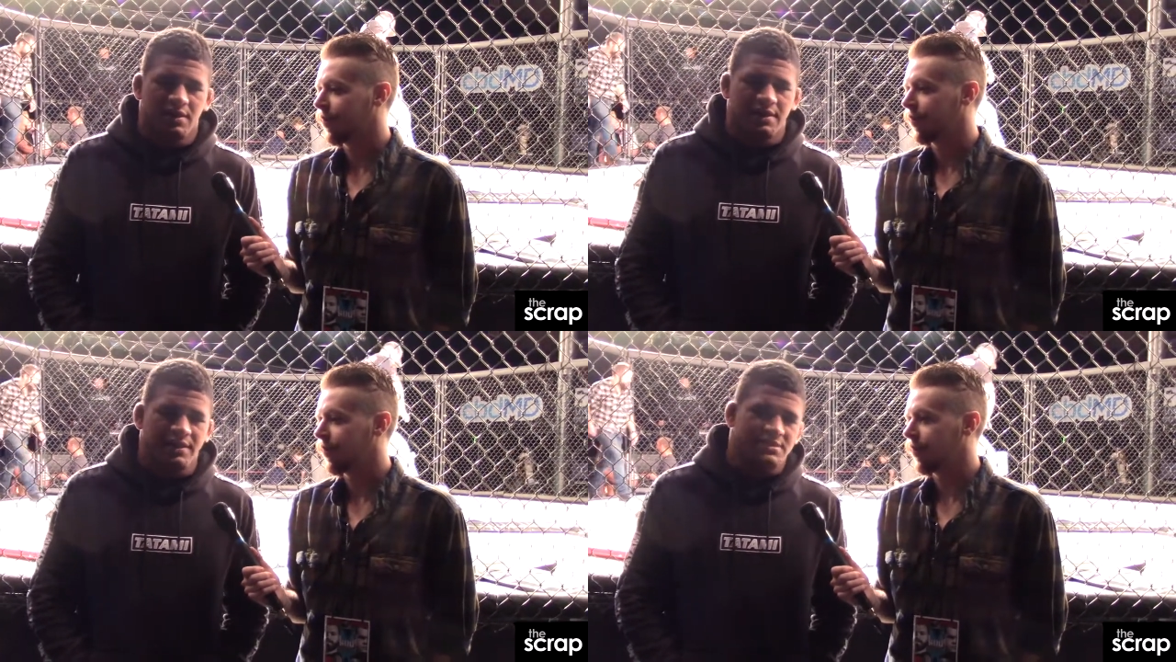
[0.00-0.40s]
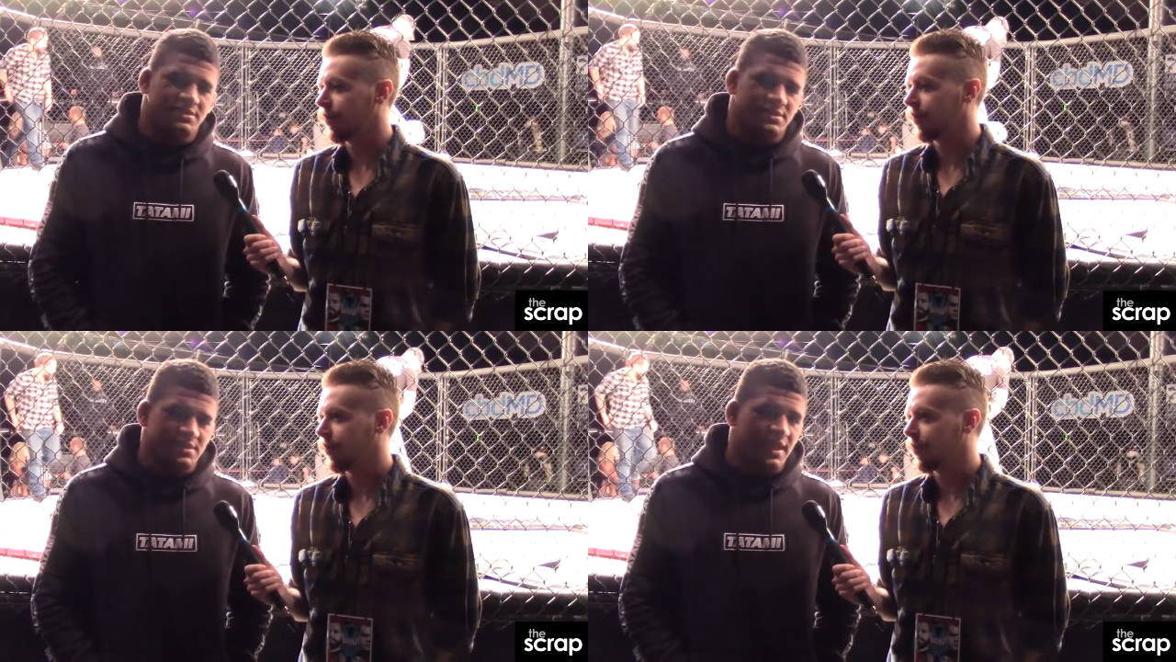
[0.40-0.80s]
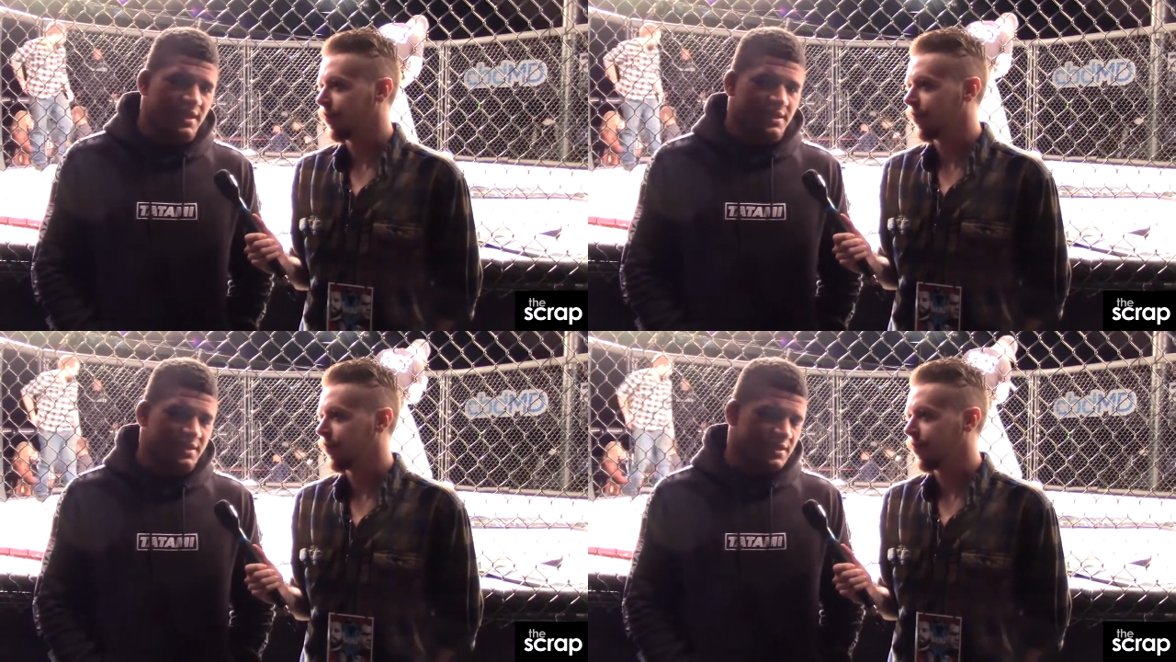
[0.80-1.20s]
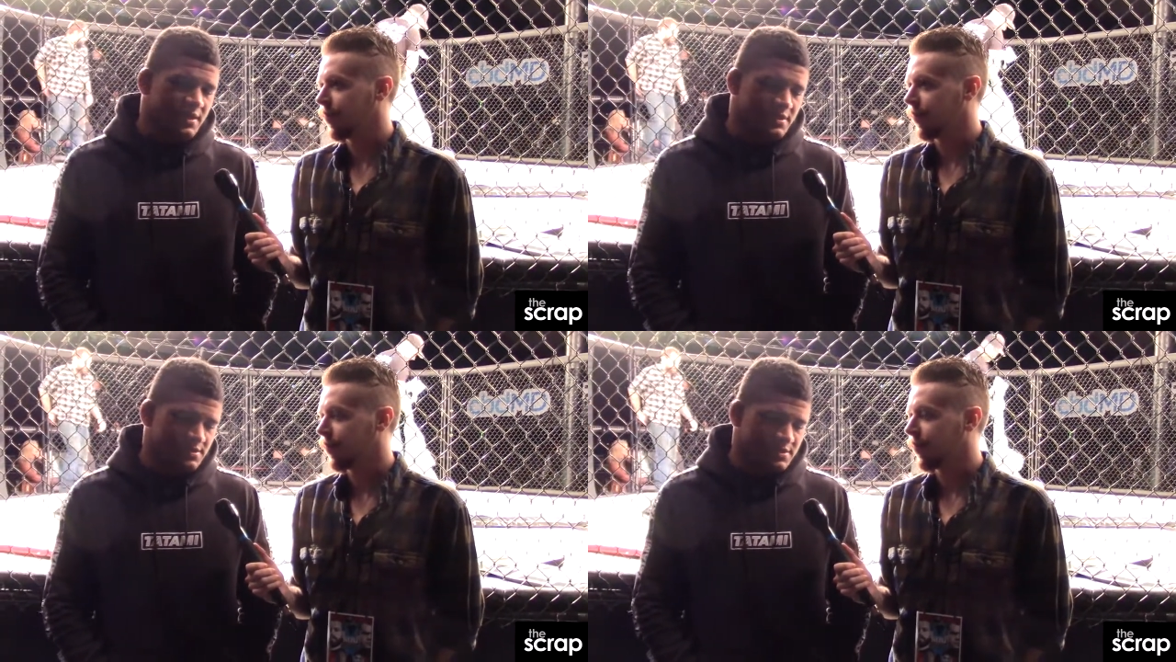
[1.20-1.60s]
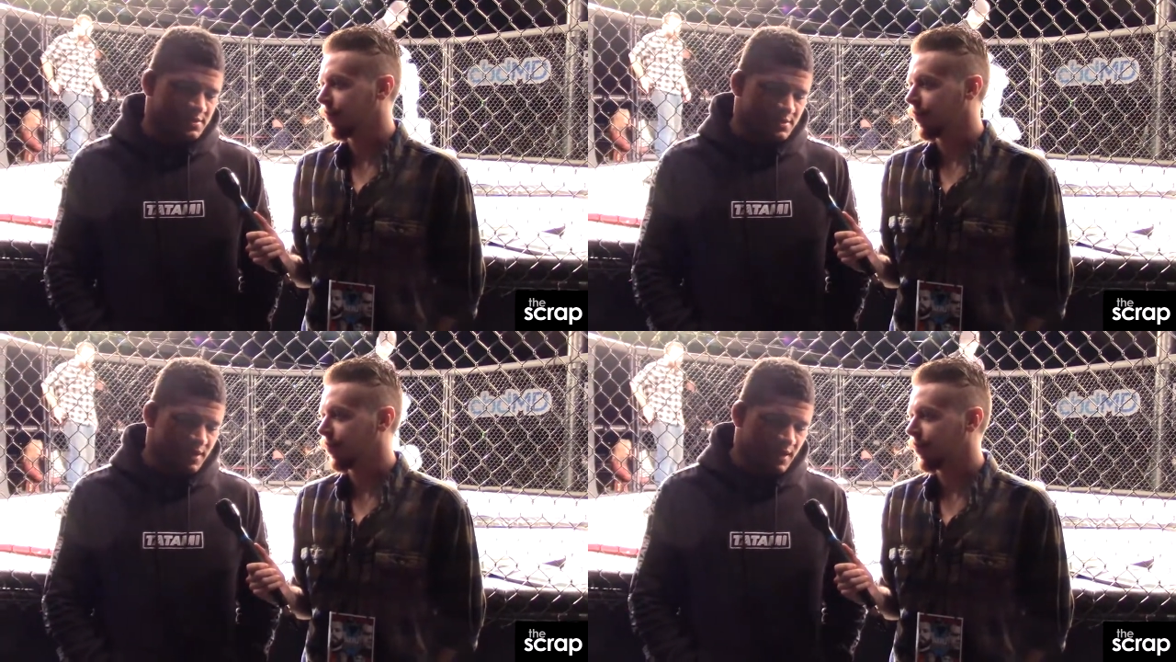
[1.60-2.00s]
Speaker 1: It's, yeah, it, it's,
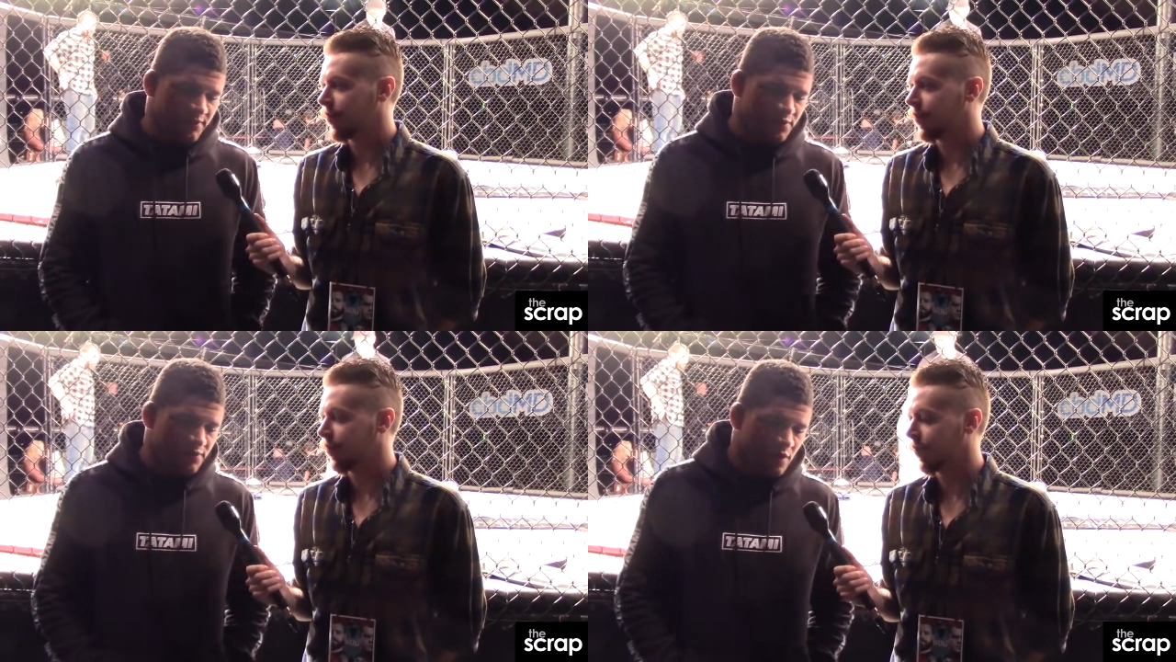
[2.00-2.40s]
I feel very